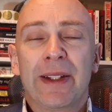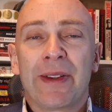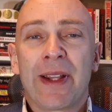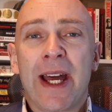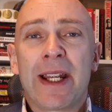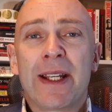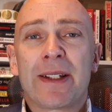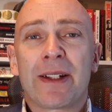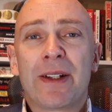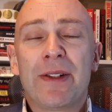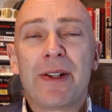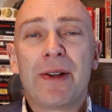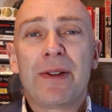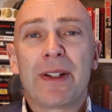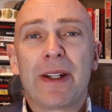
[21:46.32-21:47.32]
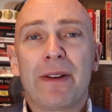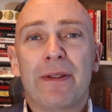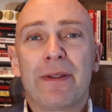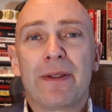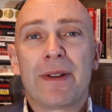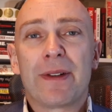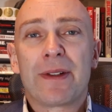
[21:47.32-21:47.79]
that is
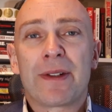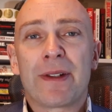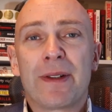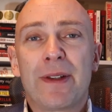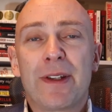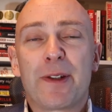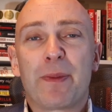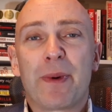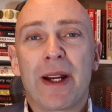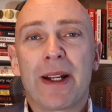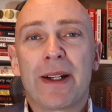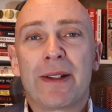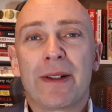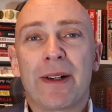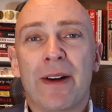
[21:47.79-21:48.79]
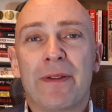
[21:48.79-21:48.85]
conducive to the spread